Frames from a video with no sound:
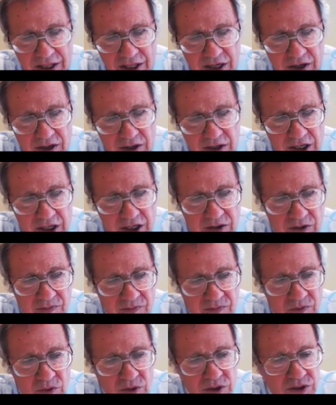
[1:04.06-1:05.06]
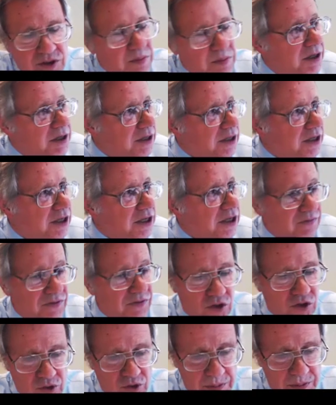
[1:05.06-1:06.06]
improve the clarity and
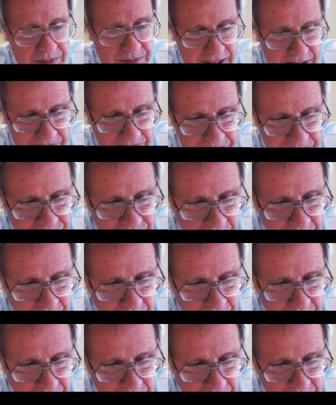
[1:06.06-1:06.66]
enforceability of